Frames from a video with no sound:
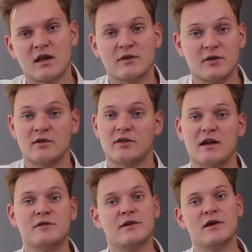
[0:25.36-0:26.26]
So in
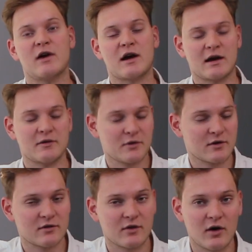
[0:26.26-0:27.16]
today's video I kind of
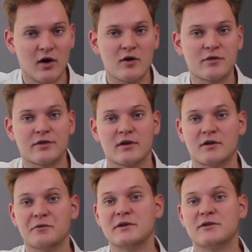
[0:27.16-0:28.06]
wanted to go over
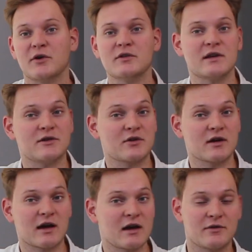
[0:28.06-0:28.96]
the results that you
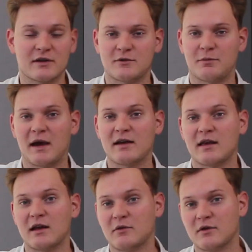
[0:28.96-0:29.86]
can kind of expect,
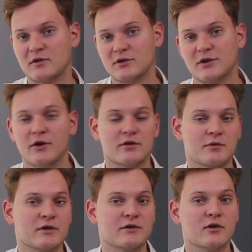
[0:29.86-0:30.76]
and I wanted to show
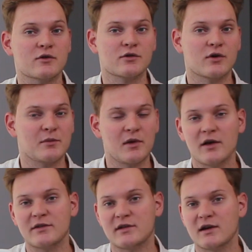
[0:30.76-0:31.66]
some results from
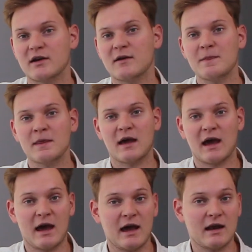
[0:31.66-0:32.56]
last year
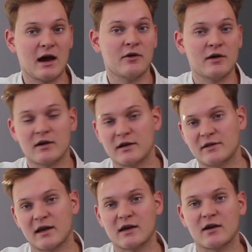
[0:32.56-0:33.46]
and how are they
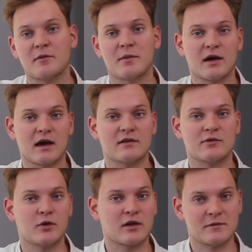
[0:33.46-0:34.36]
stacking up
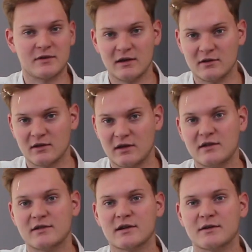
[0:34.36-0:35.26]
against what I'm seeing
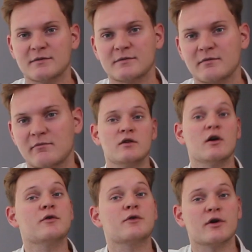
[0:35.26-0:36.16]
this year.
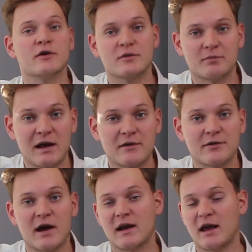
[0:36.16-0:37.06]
So of course Black
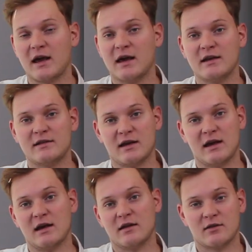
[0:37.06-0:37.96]
Friday is
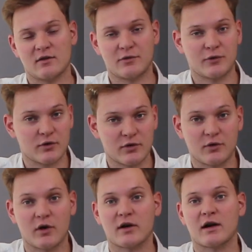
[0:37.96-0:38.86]
in the fourth
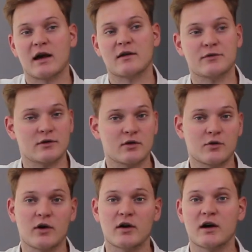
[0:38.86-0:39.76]
quarter, and the fourth
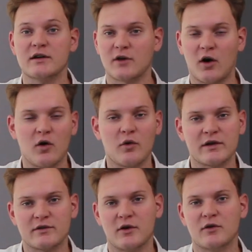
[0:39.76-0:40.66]
quarter is
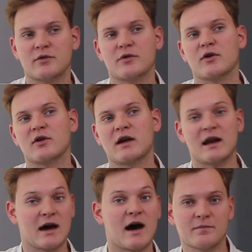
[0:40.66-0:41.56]
always known for
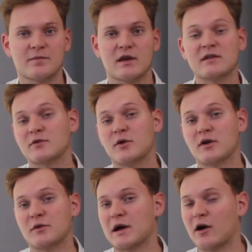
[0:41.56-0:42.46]
getting high. It's a
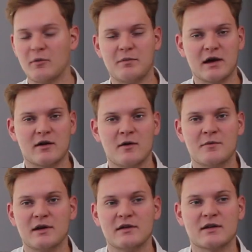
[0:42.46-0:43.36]
quarter where all big
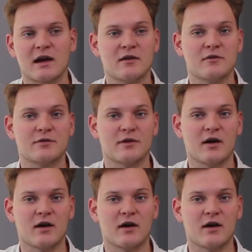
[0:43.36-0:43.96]
companies kind of